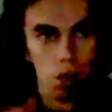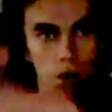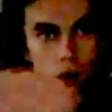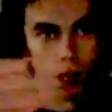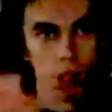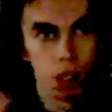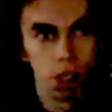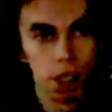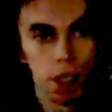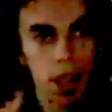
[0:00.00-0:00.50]

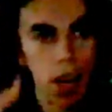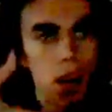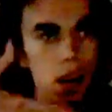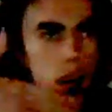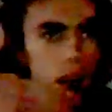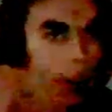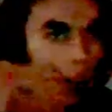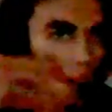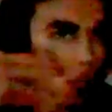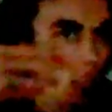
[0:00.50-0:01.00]
What
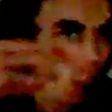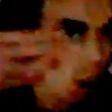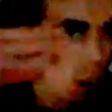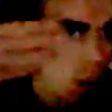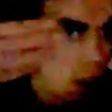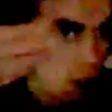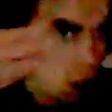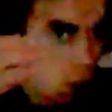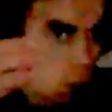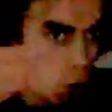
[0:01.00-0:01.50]
there
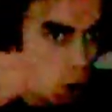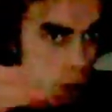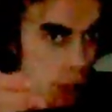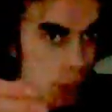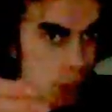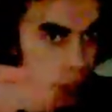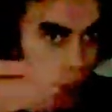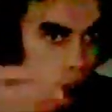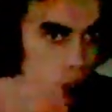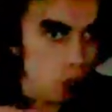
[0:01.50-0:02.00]

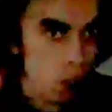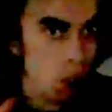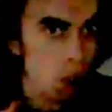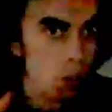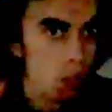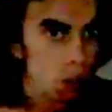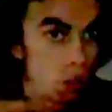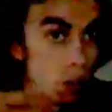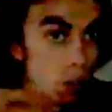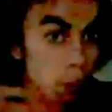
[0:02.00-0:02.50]
wants you
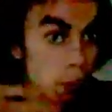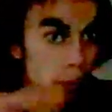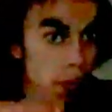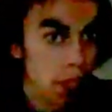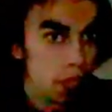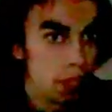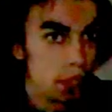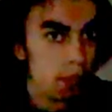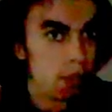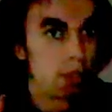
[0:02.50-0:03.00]
to
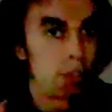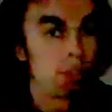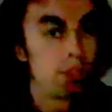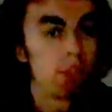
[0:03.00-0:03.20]
believe